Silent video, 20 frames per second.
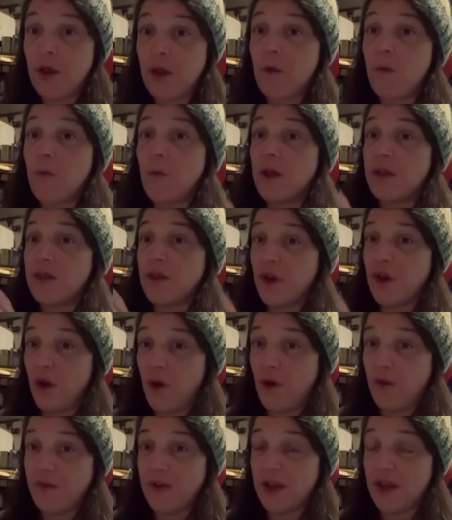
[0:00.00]
with
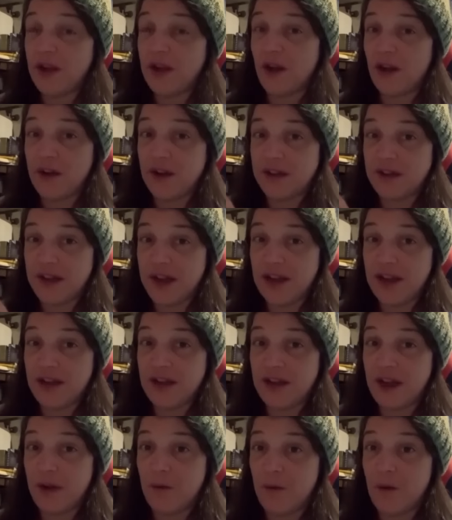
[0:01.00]
COVID on a data
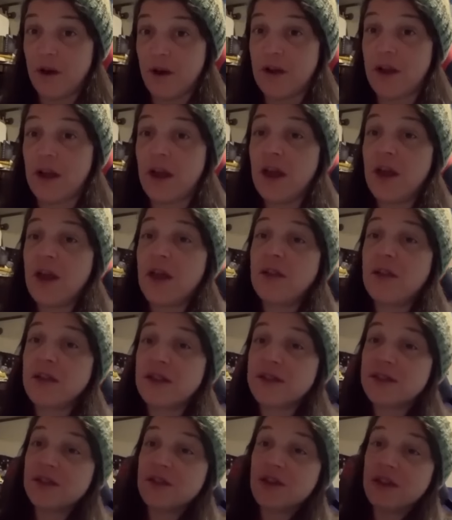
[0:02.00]
network
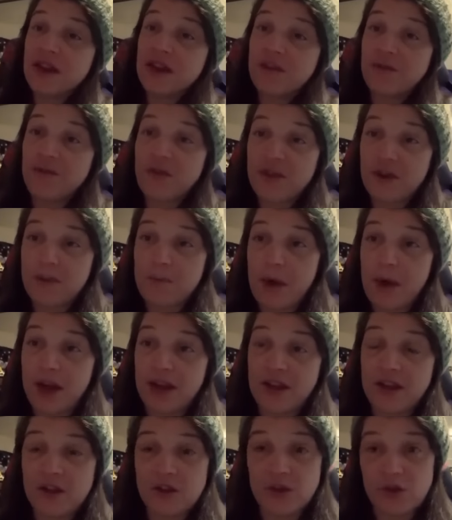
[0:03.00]
that's looking for their body
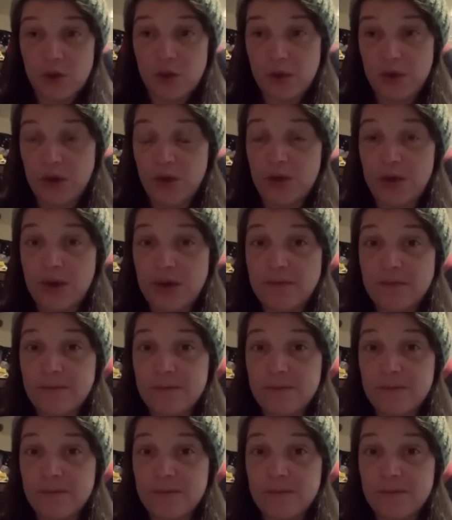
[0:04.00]
control unit.